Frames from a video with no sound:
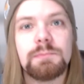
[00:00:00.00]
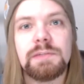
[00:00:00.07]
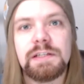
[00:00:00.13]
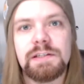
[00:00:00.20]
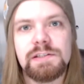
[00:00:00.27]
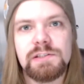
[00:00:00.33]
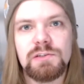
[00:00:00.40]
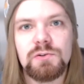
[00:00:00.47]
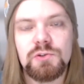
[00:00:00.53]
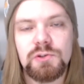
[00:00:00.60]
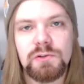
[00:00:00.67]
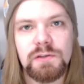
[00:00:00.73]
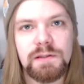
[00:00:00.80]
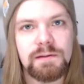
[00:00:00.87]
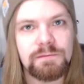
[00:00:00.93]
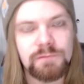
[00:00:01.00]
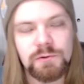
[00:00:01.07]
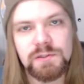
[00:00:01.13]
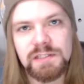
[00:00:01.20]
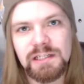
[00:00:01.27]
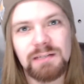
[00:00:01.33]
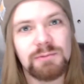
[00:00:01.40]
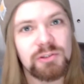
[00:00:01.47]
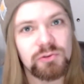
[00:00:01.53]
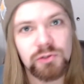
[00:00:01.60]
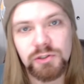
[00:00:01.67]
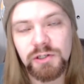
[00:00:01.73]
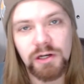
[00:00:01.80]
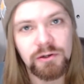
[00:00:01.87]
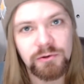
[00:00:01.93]
because usually the first time you
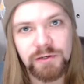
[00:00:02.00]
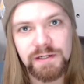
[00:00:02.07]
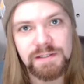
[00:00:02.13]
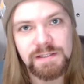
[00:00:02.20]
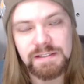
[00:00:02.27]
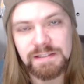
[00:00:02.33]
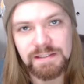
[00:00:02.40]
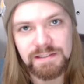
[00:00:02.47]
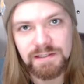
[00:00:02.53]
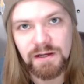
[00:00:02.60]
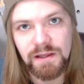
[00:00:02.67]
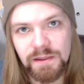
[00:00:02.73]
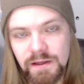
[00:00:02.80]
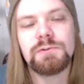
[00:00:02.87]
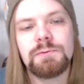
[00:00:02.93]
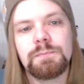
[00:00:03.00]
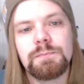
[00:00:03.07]
look on Craigslist, it's not there.